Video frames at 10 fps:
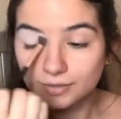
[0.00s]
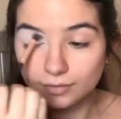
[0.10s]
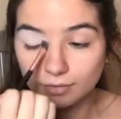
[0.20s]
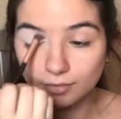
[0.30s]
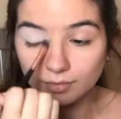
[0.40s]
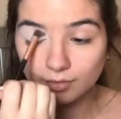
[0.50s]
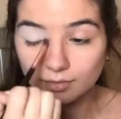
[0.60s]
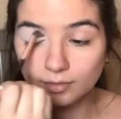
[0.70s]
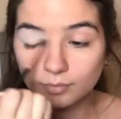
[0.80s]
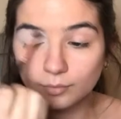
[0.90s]
the
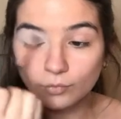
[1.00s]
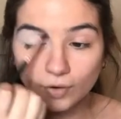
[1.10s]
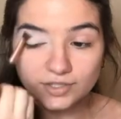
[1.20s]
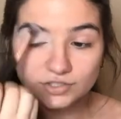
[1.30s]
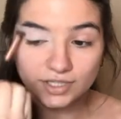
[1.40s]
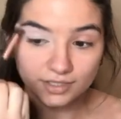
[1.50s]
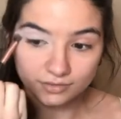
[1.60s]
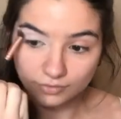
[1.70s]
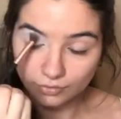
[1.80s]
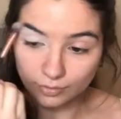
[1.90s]
white shade,
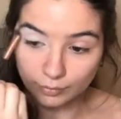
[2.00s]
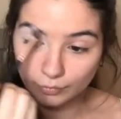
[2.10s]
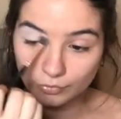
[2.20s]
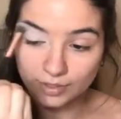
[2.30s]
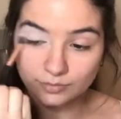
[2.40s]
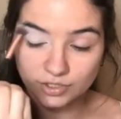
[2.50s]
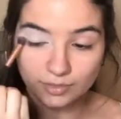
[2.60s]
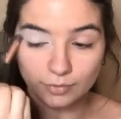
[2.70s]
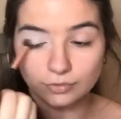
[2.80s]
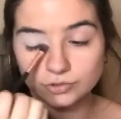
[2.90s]
or the cream
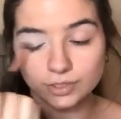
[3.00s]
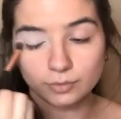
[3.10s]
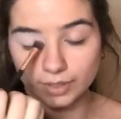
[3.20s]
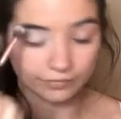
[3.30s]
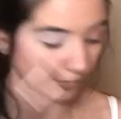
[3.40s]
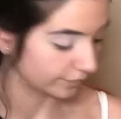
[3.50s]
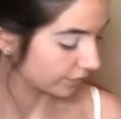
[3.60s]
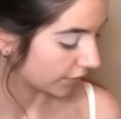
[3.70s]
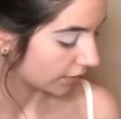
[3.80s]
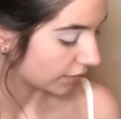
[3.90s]
shade, bone shade, whatever,
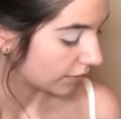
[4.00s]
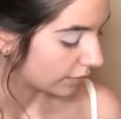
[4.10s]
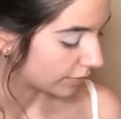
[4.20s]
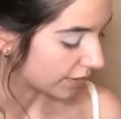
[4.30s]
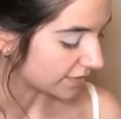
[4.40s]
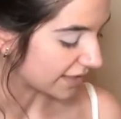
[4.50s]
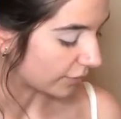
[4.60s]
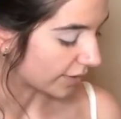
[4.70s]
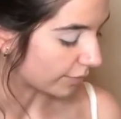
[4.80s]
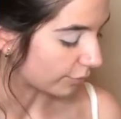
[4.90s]
because that
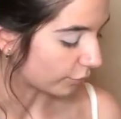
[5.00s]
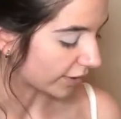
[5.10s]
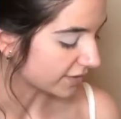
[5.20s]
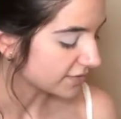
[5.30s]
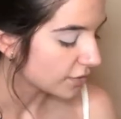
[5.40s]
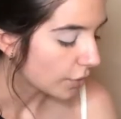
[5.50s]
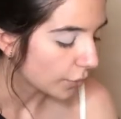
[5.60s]
way it brightens.